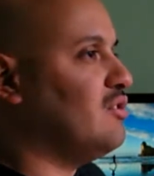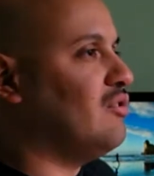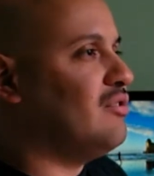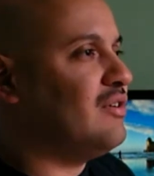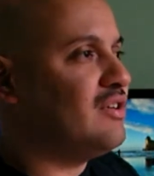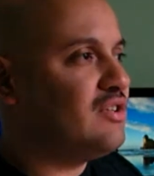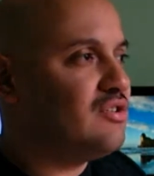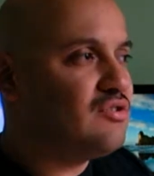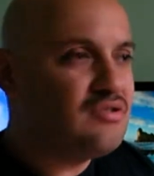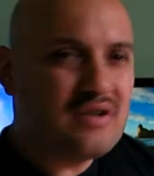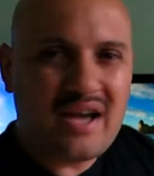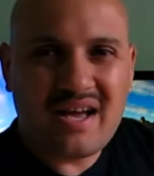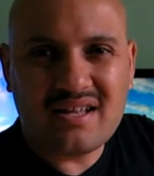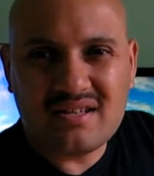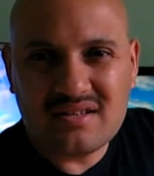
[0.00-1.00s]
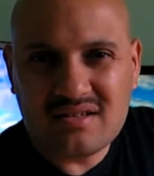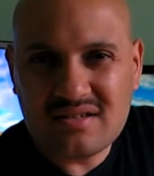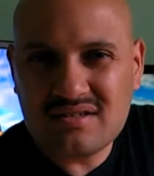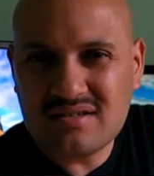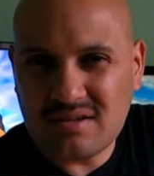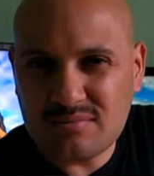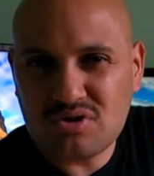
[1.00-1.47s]
you know, you
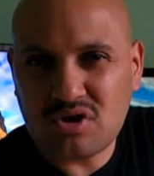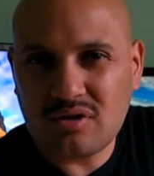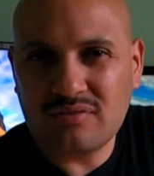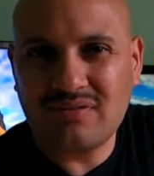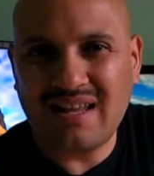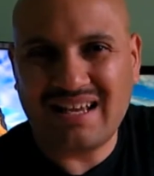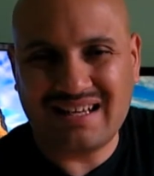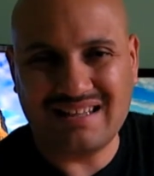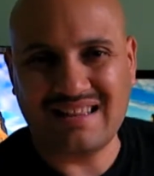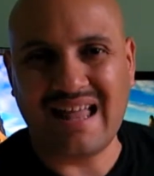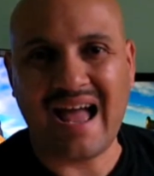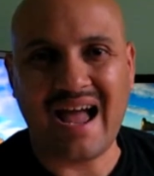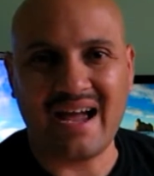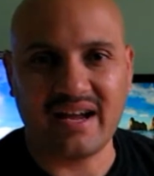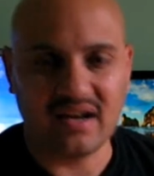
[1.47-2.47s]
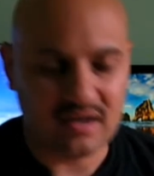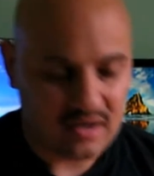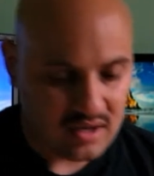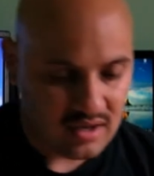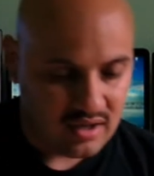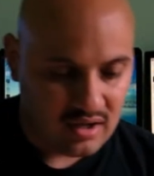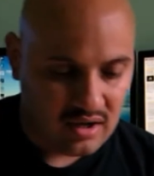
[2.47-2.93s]
get some sort of like a
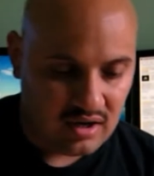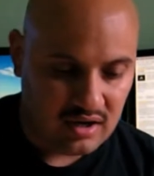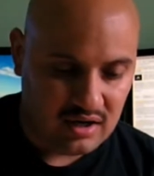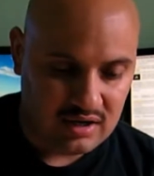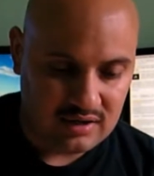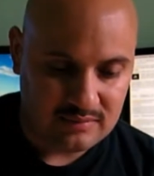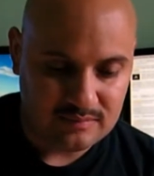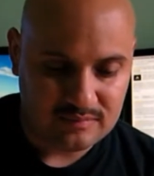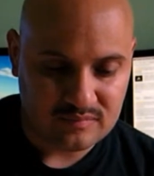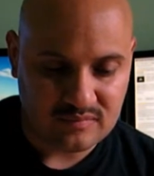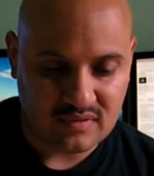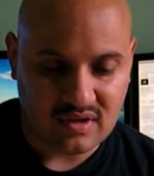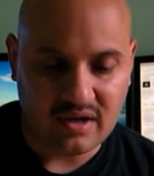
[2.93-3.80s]
lag um,